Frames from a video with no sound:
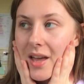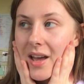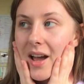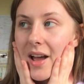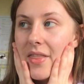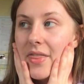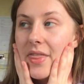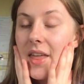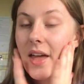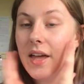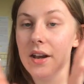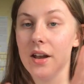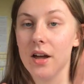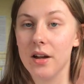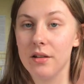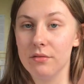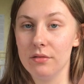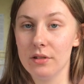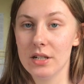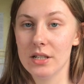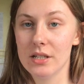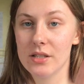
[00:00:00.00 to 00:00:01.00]
And then I
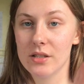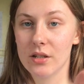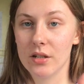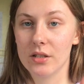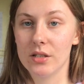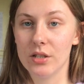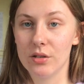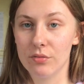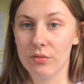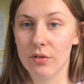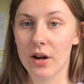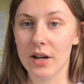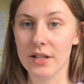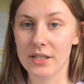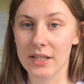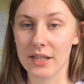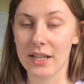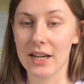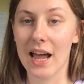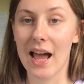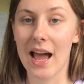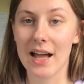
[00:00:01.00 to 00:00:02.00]
really started
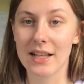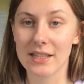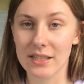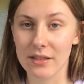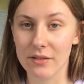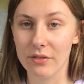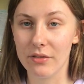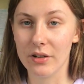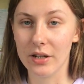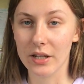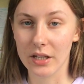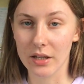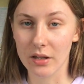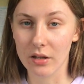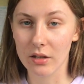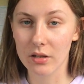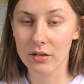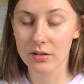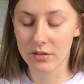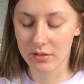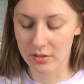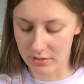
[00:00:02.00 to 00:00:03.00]
writing and actively
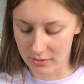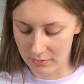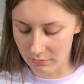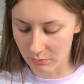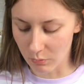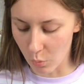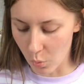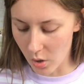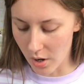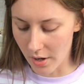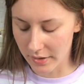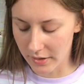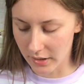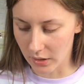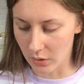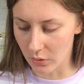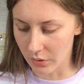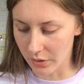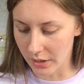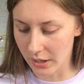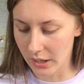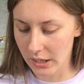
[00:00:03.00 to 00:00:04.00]
working
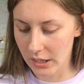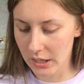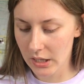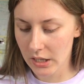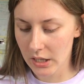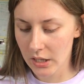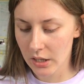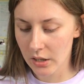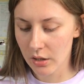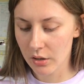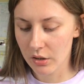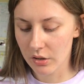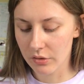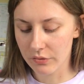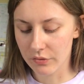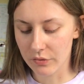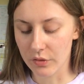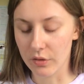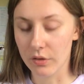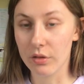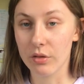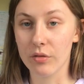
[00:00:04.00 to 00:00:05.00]
on it
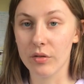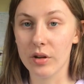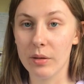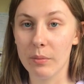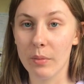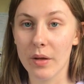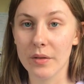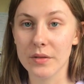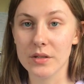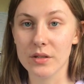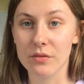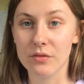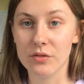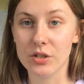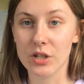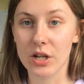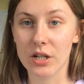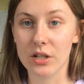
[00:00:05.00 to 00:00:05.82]
for the 3 months of